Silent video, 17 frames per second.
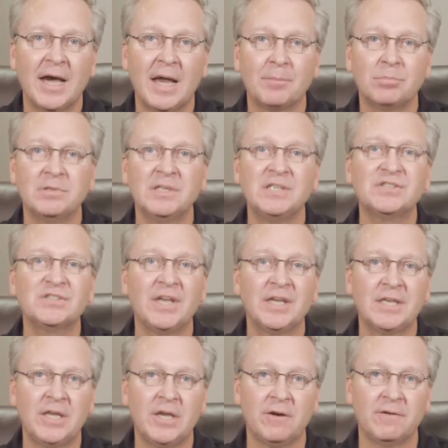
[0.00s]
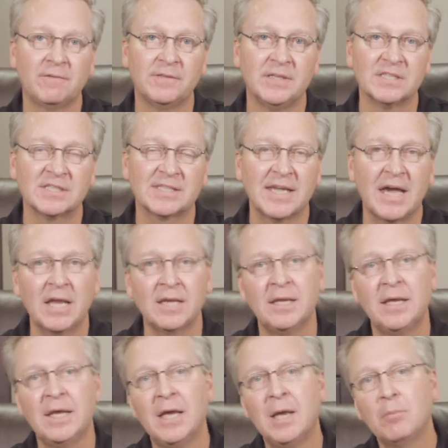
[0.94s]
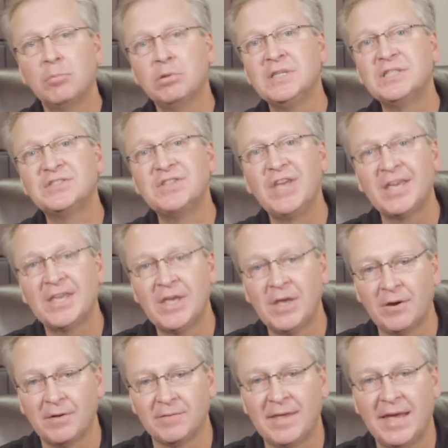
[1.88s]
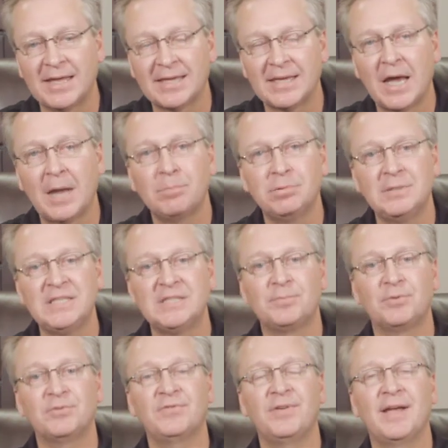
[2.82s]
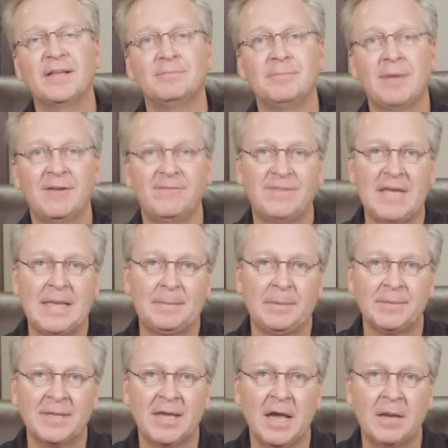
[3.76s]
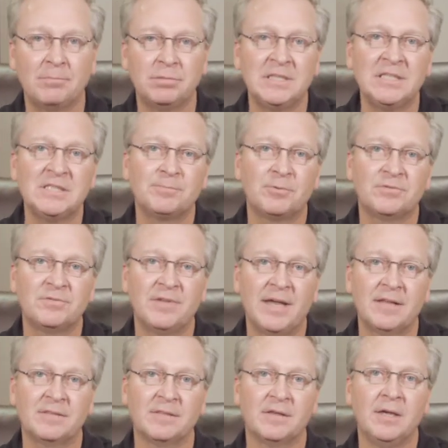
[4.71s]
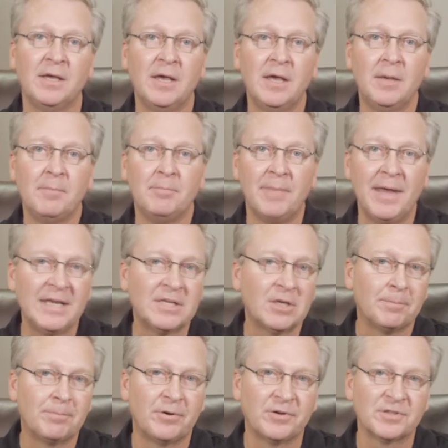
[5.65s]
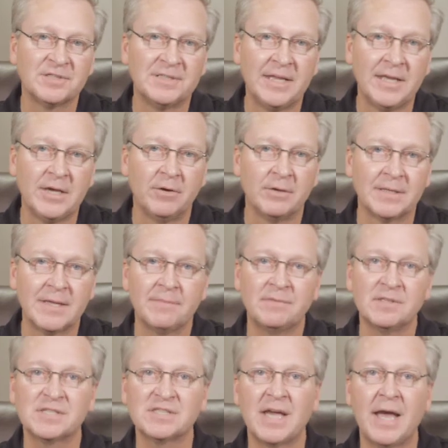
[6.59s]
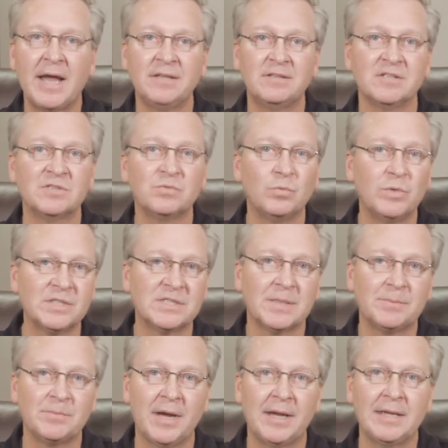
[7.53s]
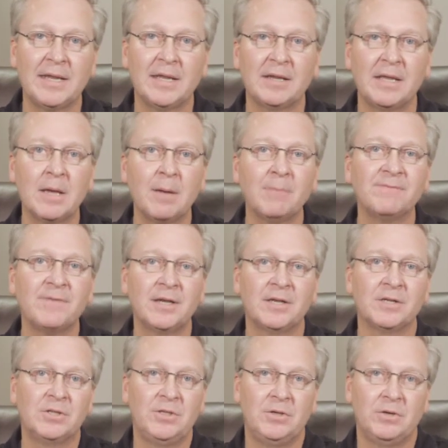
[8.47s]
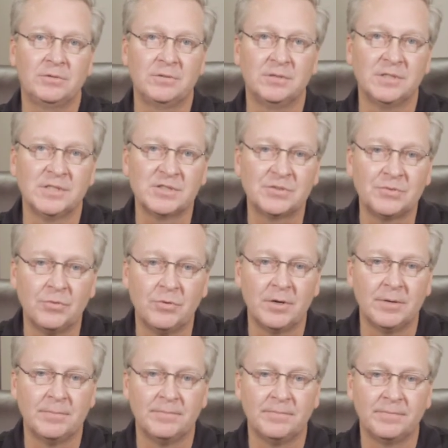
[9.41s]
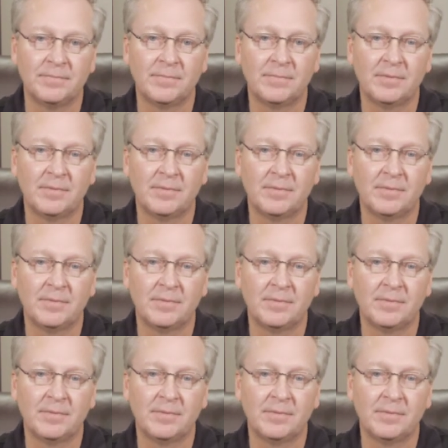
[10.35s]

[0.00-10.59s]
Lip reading: God, please take care of this. God, please take care of that. God, please protect my family. God, please protect the medical personnel and give the scientists wisdom right now to help find a cure to this storm.